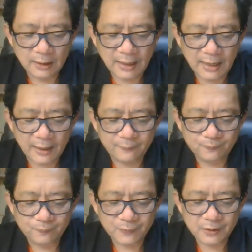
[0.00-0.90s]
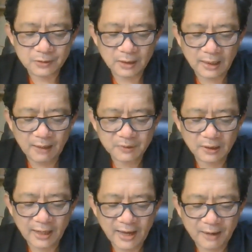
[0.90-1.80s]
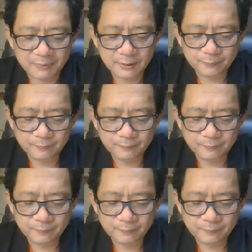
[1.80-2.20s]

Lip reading: and in the afterlife,